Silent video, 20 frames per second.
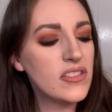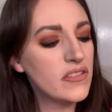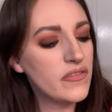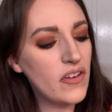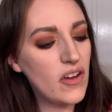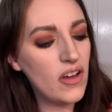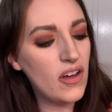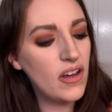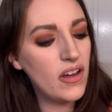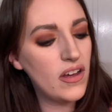of
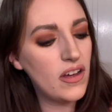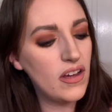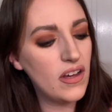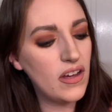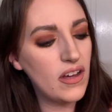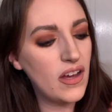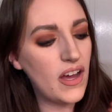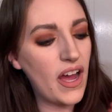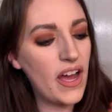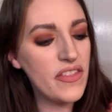all,
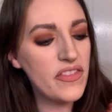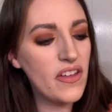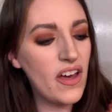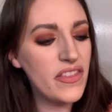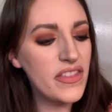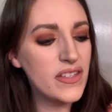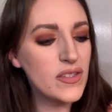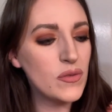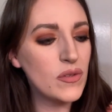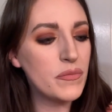I thought
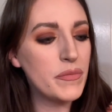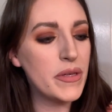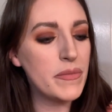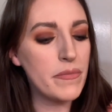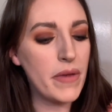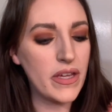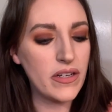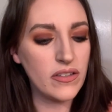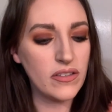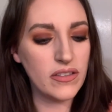this would be
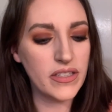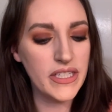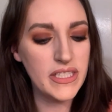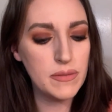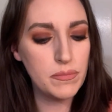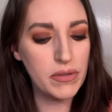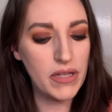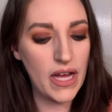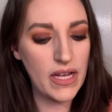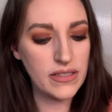metal. It's
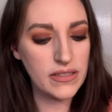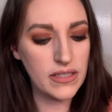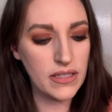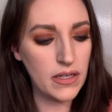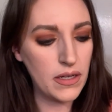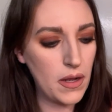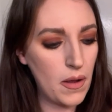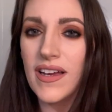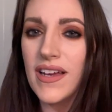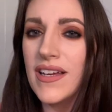
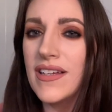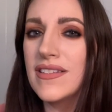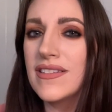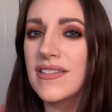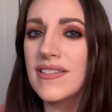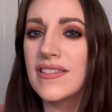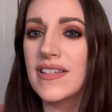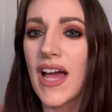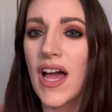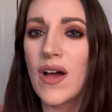plastic. It
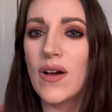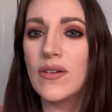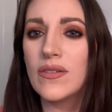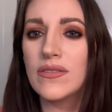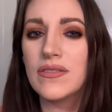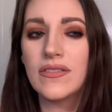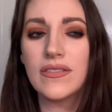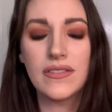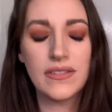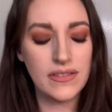
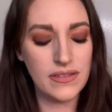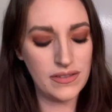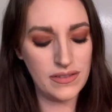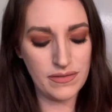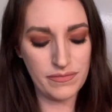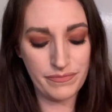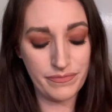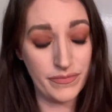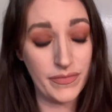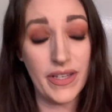sounds...
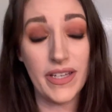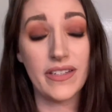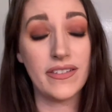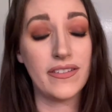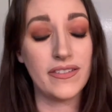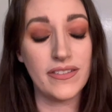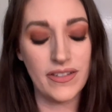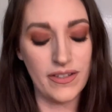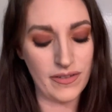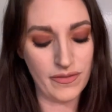I
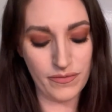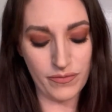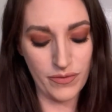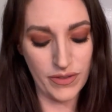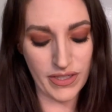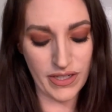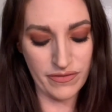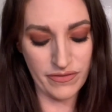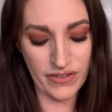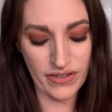don't know,
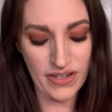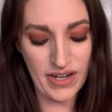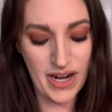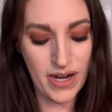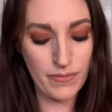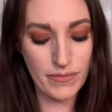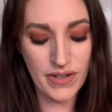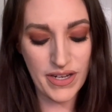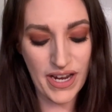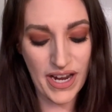whatever.
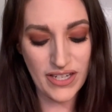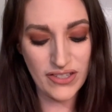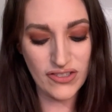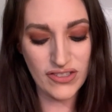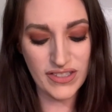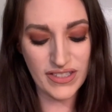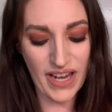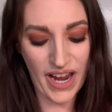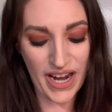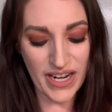I'm, I
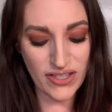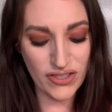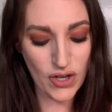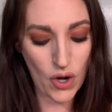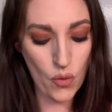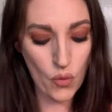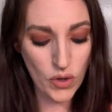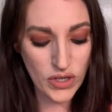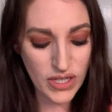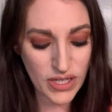just, I
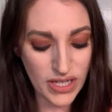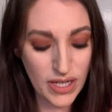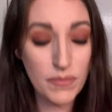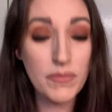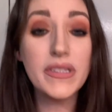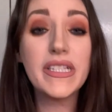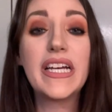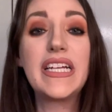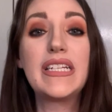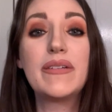don't want to
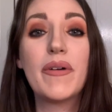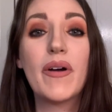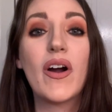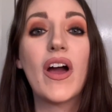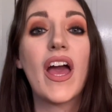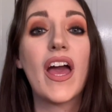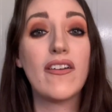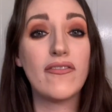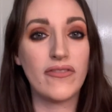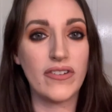complain
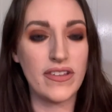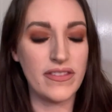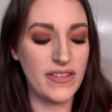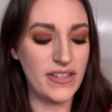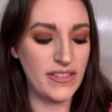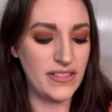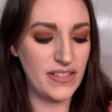about everything